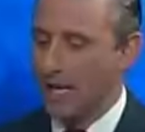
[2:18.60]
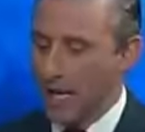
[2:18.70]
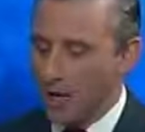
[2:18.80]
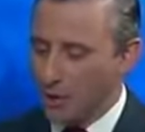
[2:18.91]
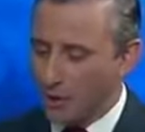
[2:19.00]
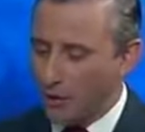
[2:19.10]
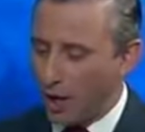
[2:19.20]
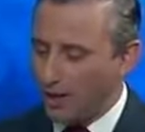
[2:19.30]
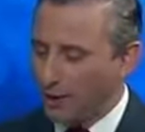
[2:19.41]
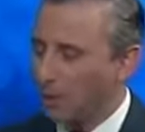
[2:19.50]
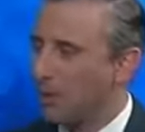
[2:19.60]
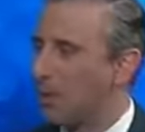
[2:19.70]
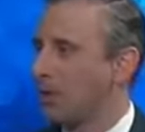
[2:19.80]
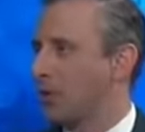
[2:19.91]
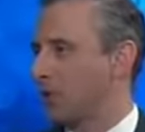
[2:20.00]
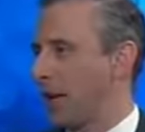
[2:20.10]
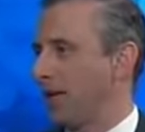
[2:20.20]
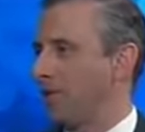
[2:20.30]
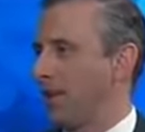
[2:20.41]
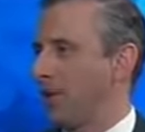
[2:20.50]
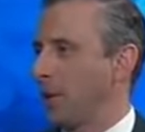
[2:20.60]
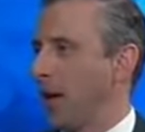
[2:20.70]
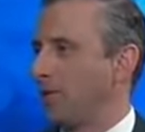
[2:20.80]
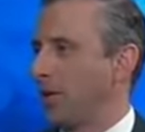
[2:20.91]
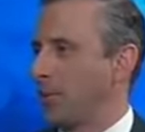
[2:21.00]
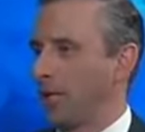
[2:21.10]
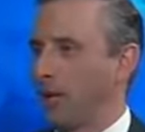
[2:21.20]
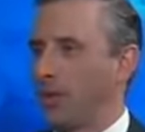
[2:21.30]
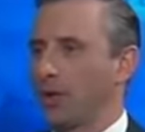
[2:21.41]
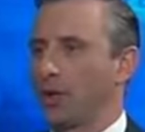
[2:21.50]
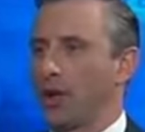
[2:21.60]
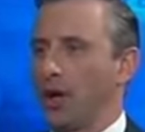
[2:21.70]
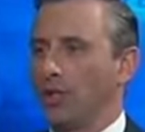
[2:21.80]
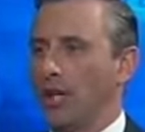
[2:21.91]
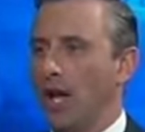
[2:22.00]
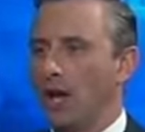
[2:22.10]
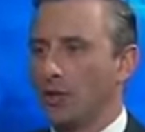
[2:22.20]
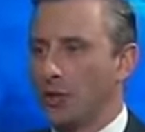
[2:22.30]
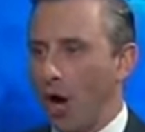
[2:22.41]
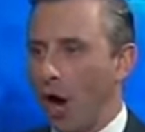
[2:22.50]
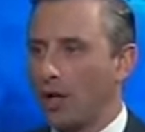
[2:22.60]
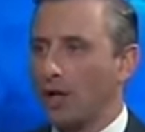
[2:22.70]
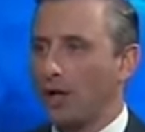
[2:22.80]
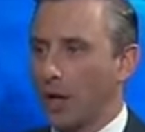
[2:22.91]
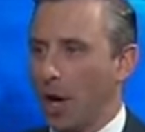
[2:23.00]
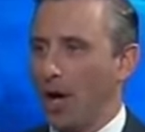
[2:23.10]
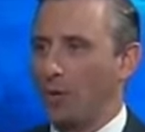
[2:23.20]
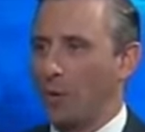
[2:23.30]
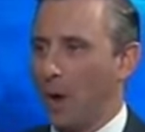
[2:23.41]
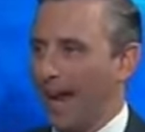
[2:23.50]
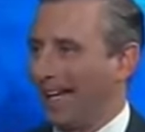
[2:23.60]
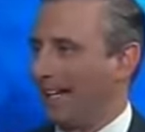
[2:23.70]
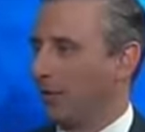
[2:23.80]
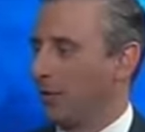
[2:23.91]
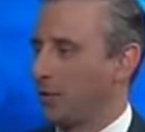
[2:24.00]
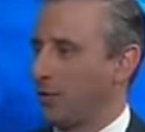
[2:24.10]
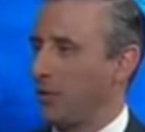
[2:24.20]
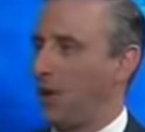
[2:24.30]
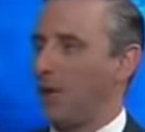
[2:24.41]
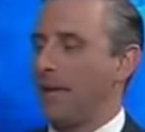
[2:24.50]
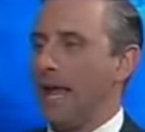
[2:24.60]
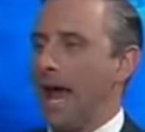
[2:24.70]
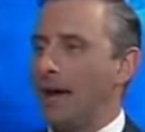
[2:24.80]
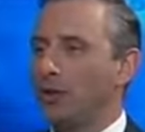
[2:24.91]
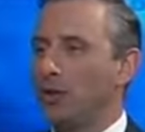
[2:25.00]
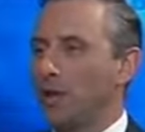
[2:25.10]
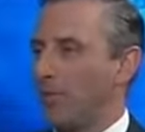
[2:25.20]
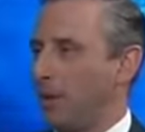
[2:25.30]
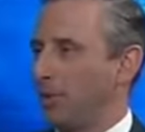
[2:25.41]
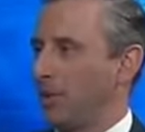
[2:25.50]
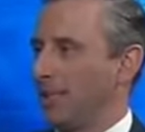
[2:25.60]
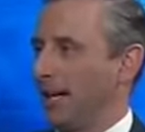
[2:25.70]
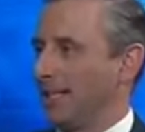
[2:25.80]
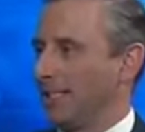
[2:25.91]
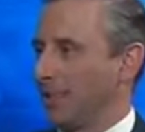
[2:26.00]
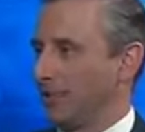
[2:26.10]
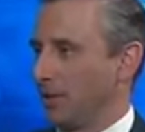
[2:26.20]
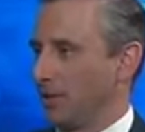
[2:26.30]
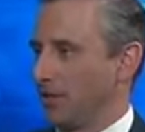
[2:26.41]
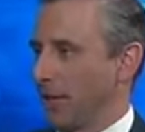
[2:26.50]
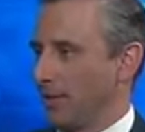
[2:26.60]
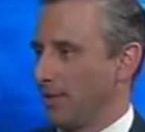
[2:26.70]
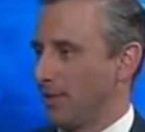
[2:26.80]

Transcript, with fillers: So let's talk a little bit about this great event that you have coming up here called Dog Gone Wedding. First of all, how did you come up with the idea for this event?